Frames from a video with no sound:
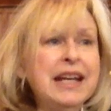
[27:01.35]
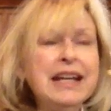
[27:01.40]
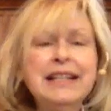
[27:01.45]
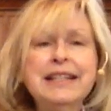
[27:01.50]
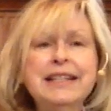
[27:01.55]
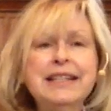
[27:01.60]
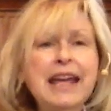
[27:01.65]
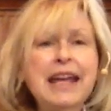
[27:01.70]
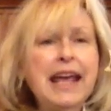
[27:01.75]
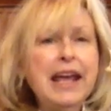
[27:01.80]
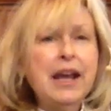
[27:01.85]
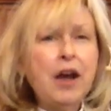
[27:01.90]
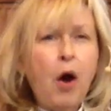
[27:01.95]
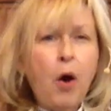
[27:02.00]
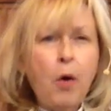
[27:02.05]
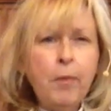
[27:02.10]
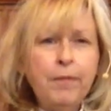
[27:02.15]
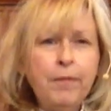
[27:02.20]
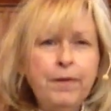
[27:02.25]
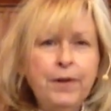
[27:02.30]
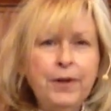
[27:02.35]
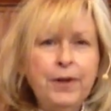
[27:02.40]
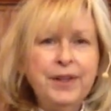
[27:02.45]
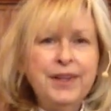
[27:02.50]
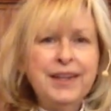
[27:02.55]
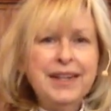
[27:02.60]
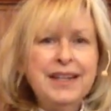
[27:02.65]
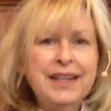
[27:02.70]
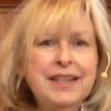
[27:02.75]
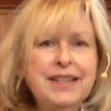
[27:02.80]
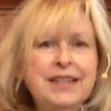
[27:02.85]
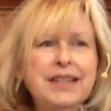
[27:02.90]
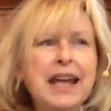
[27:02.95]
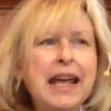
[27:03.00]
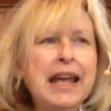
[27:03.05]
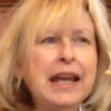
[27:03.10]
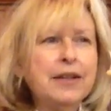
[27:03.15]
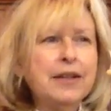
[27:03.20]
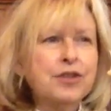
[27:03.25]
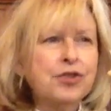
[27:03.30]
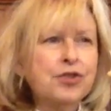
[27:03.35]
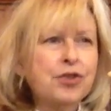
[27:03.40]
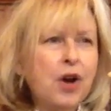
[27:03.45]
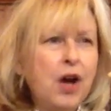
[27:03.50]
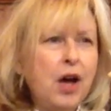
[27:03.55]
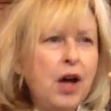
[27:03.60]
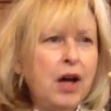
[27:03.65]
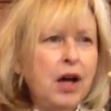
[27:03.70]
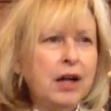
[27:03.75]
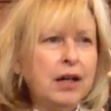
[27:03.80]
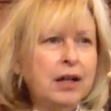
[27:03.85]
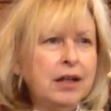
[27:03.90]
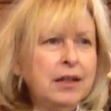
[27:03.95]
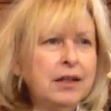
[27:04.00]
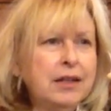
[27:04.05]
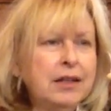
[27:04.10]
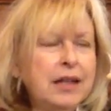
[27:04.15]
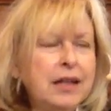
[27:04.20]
staying hopeful staying strong,